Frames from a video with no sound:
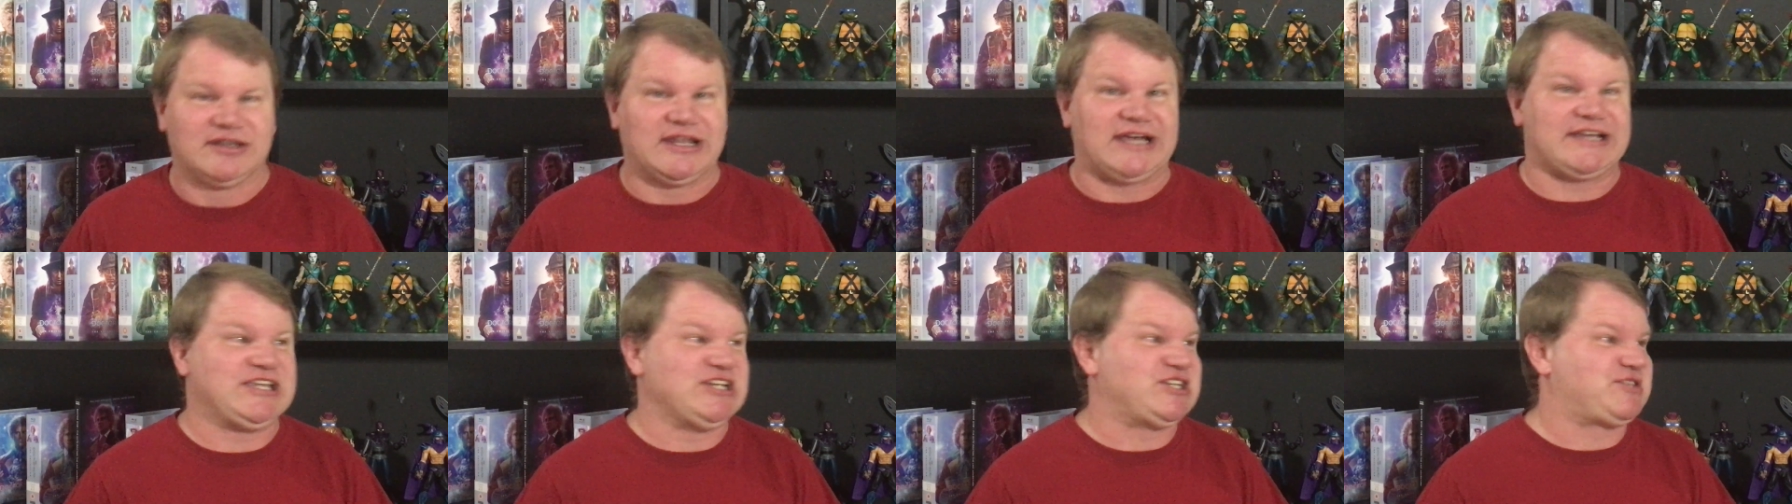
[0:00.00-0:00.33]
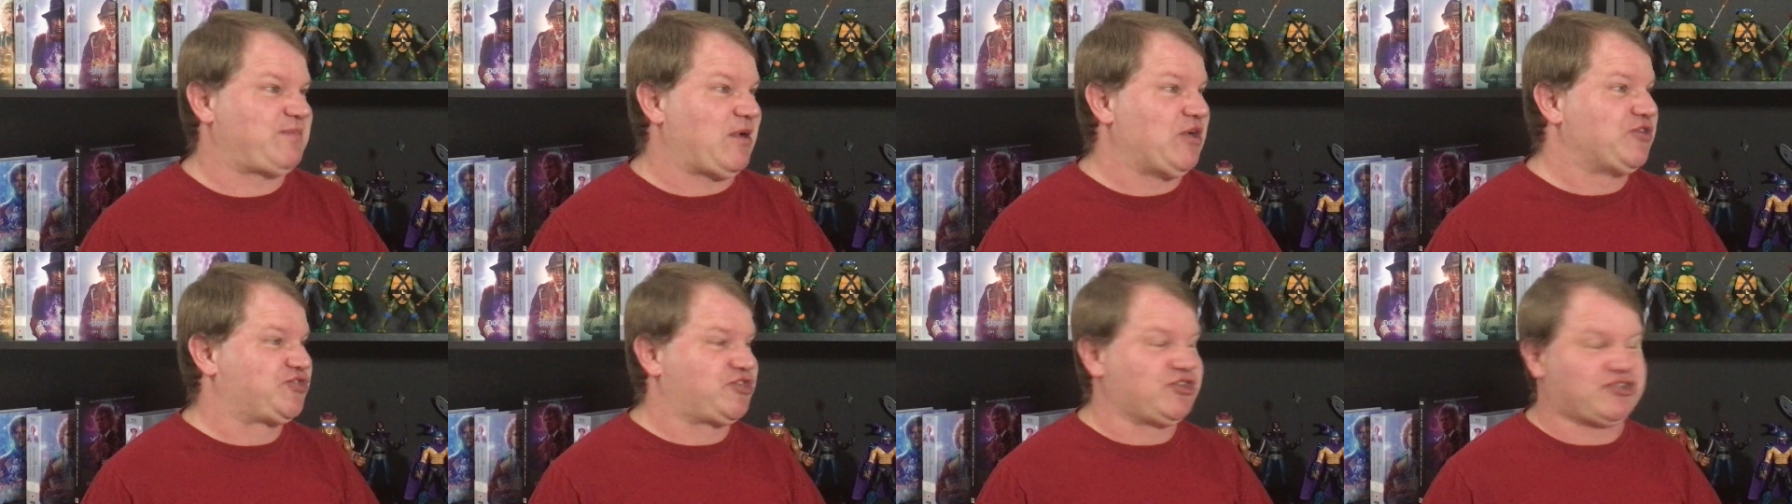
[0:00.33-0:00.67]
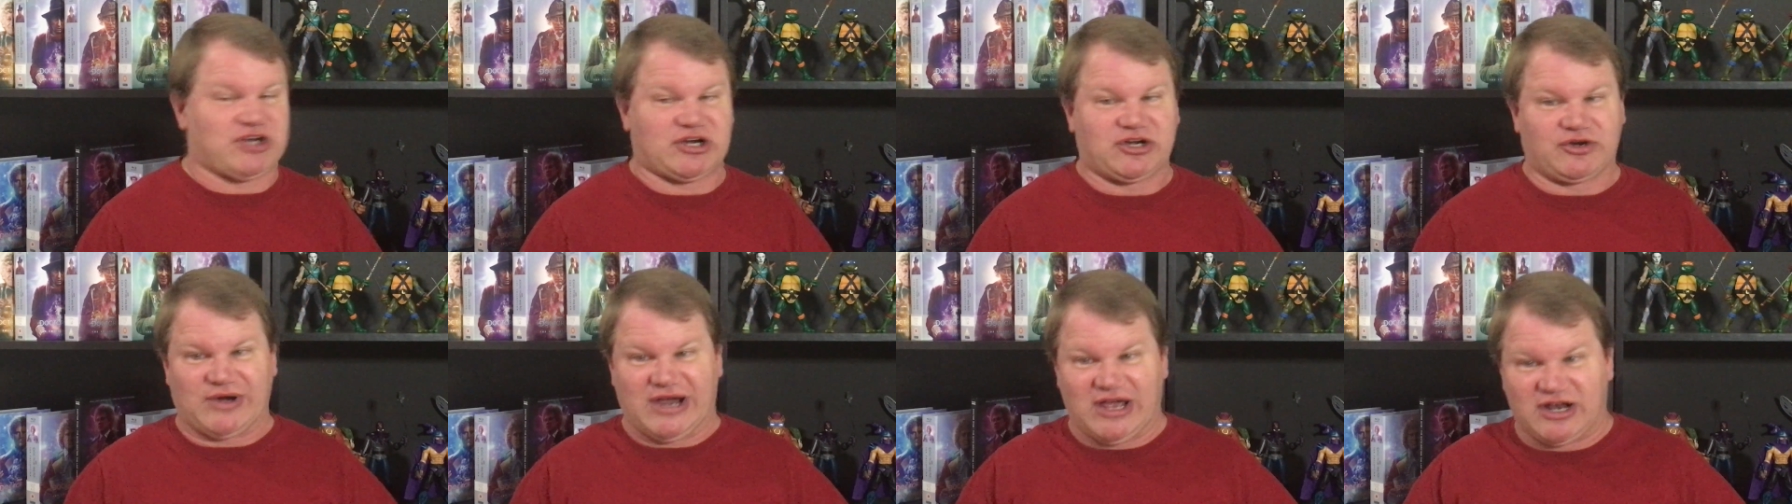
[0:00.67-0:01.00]
Like he's supposed to
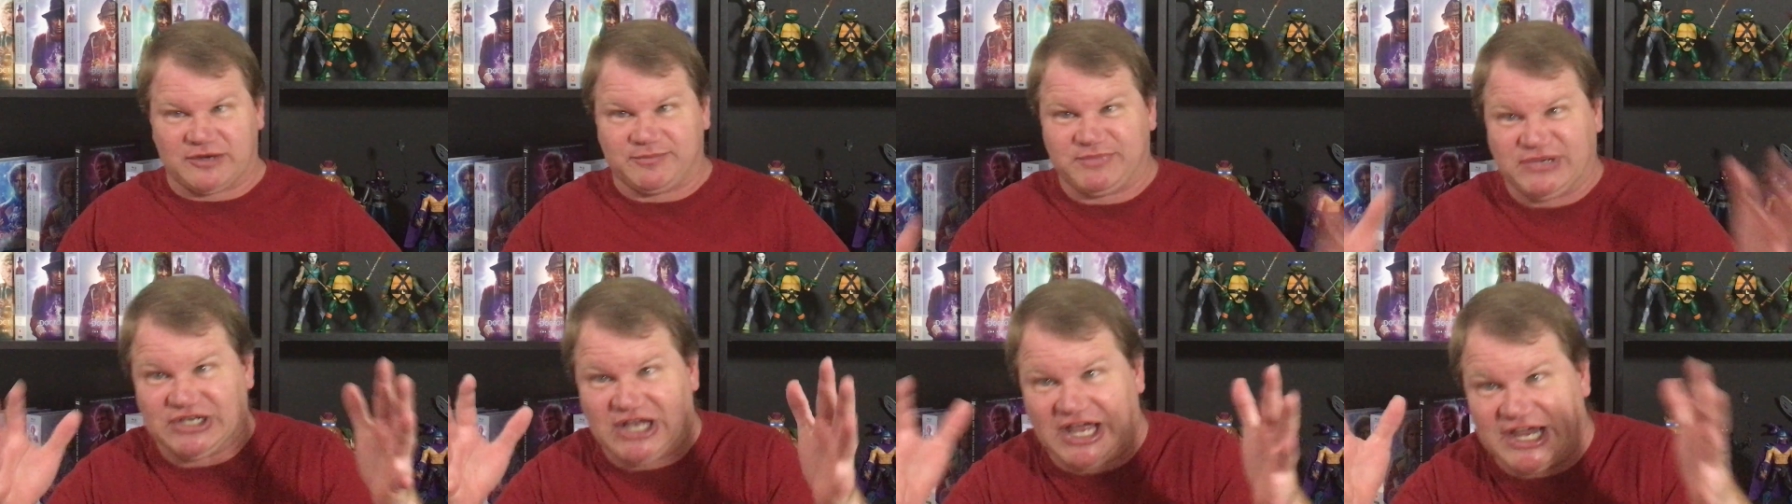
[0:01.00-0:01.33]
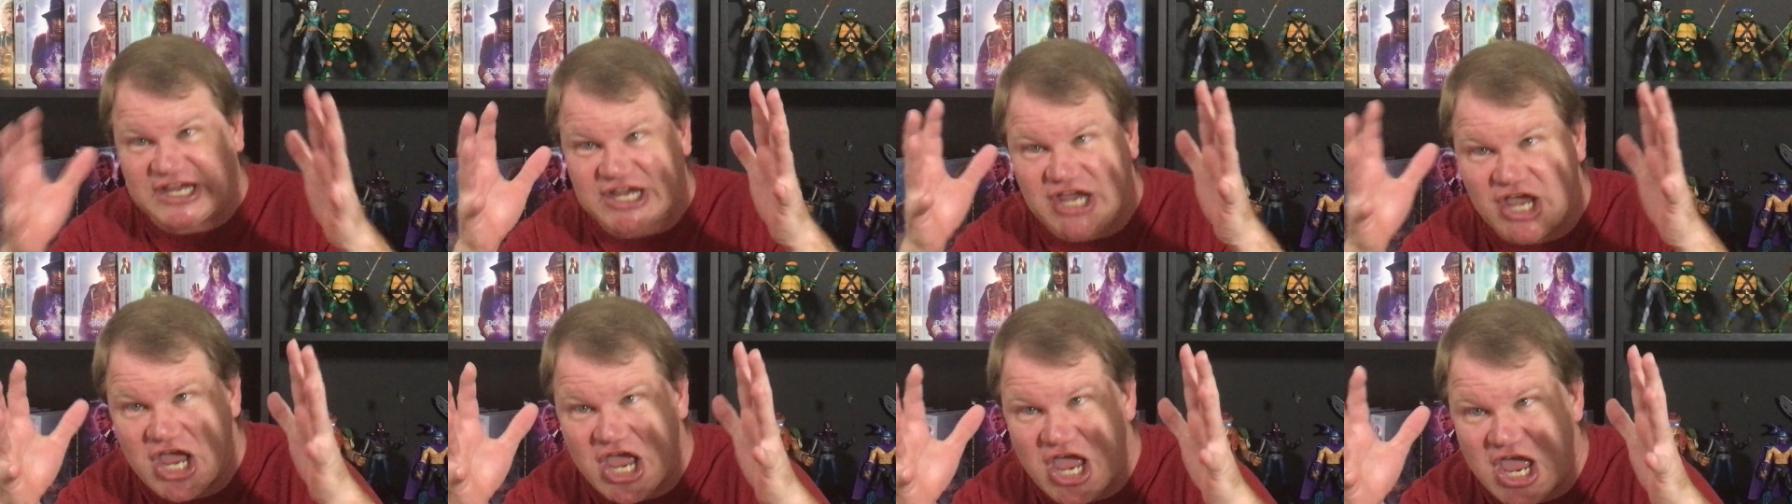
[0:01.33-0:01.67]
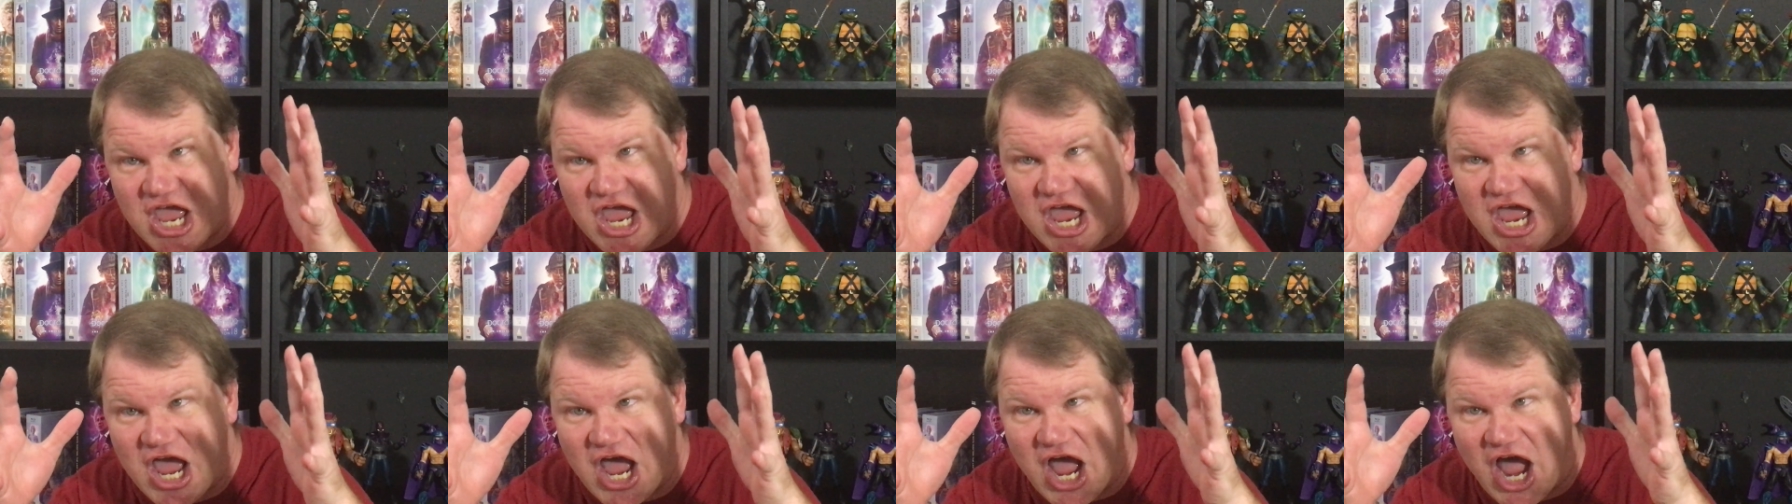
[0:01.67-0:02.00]
turn around and be like,
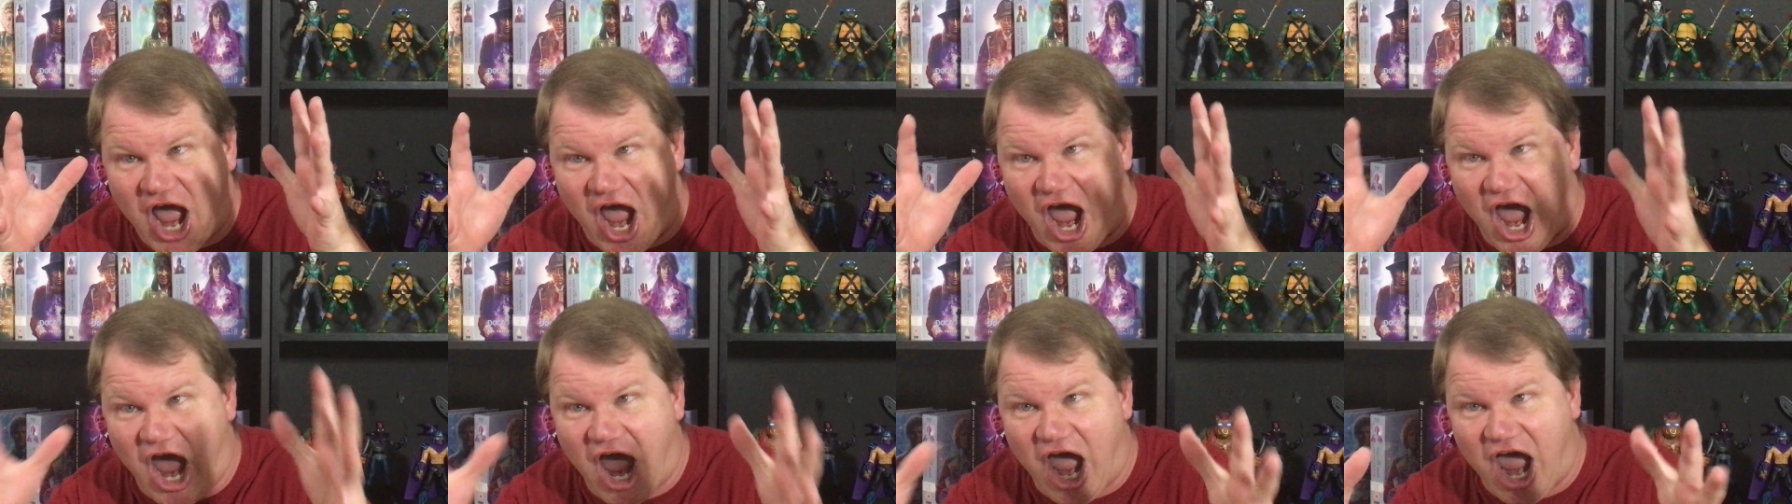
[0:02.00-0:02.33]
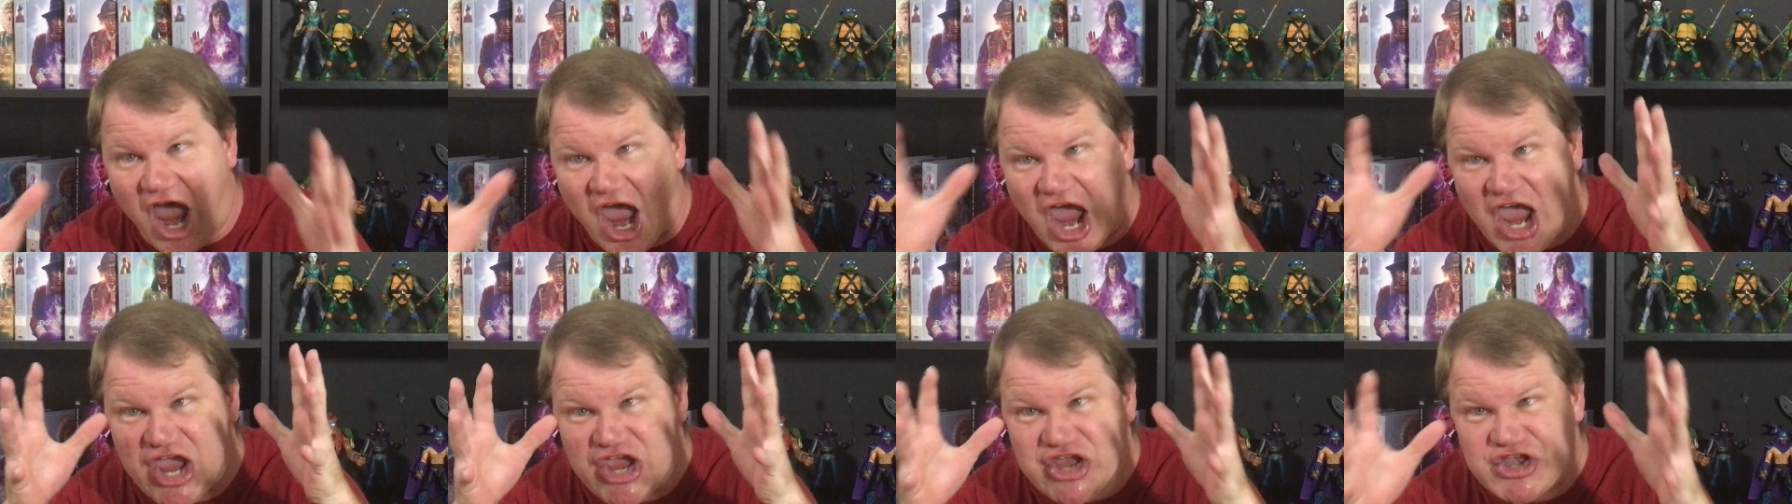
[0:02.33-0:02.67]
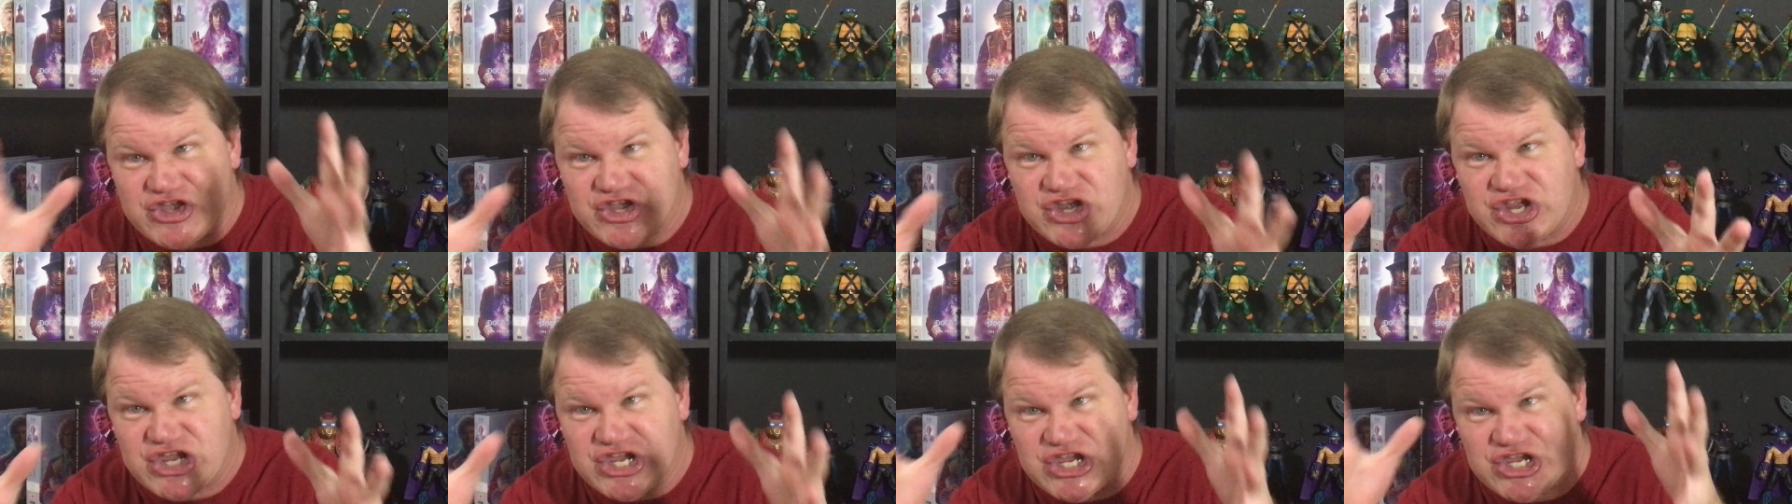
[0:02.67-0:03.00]
I
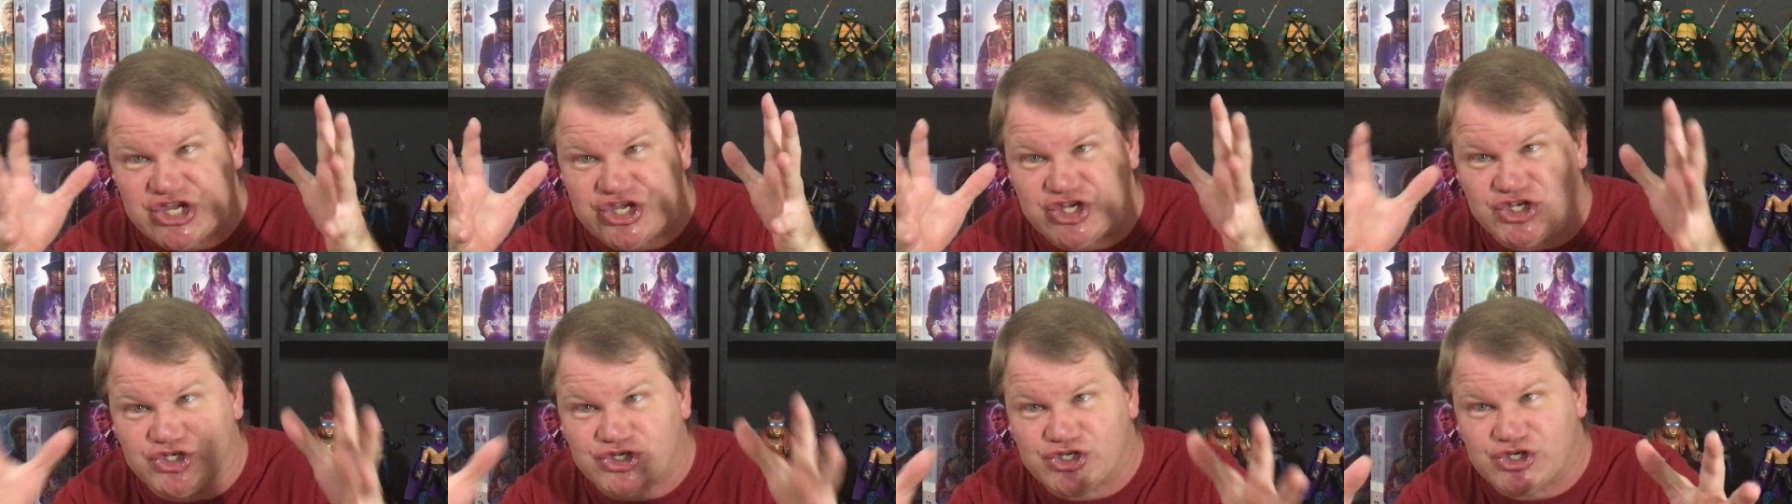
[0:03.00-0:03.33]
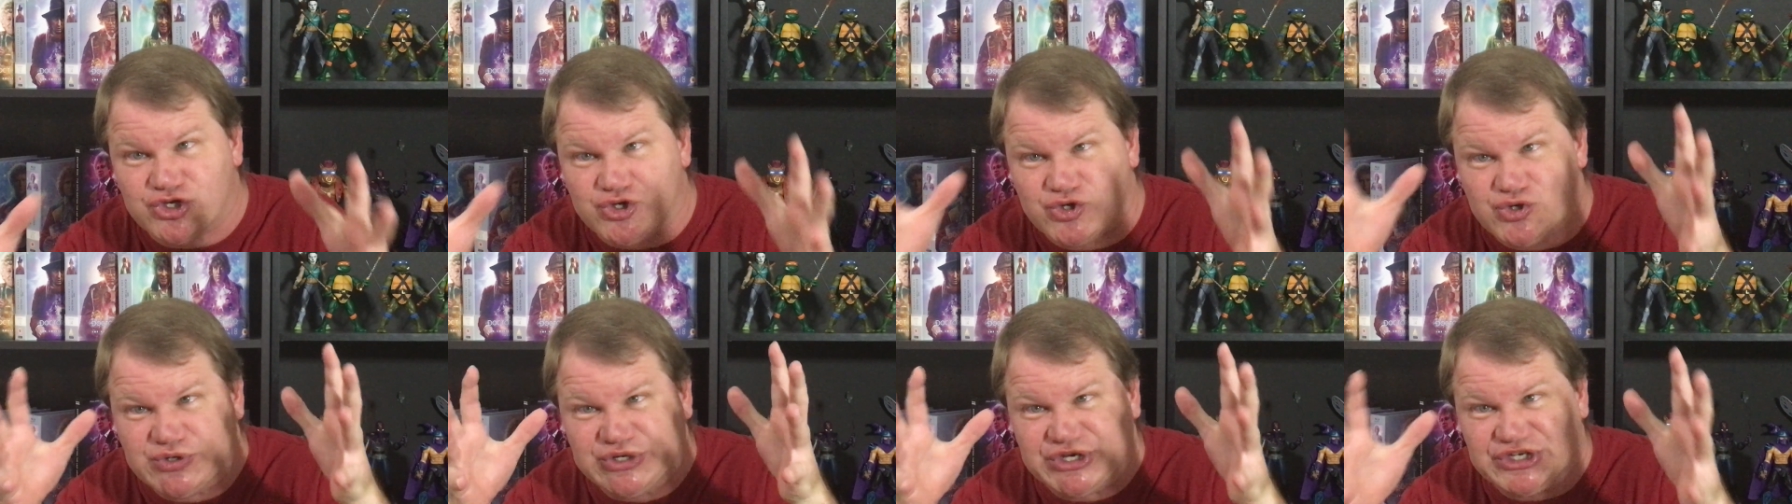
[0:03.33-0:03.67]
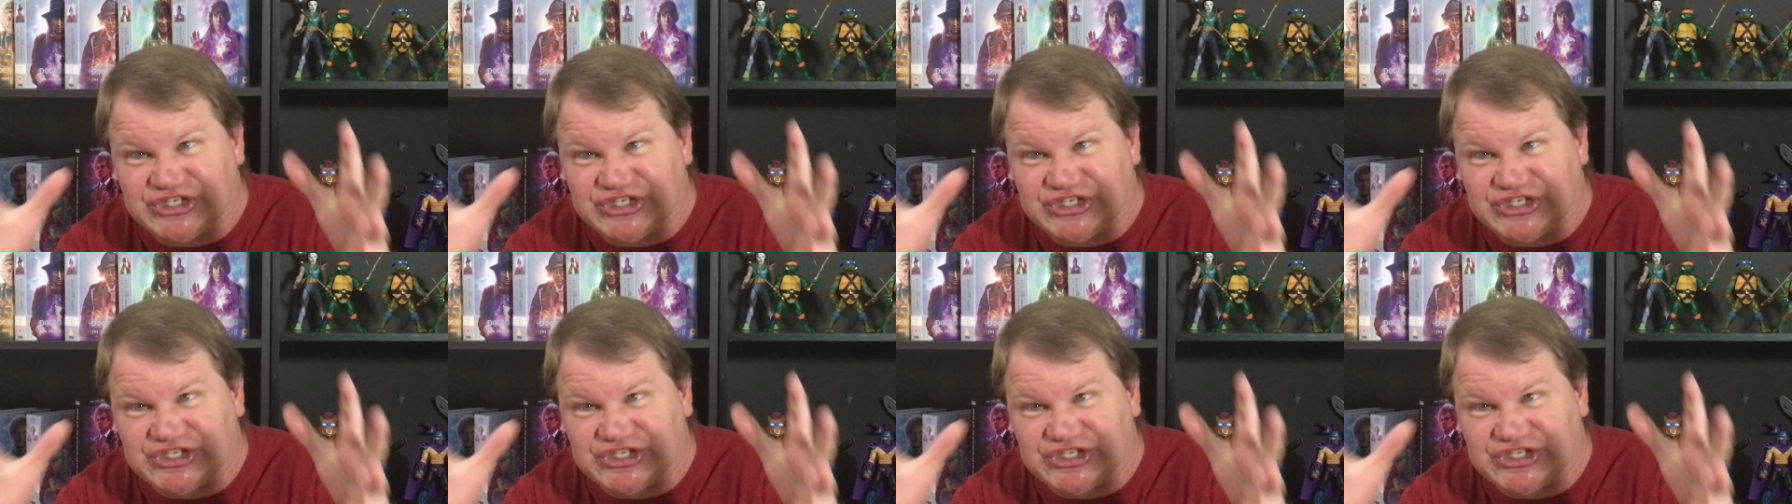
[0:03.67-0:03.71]
need you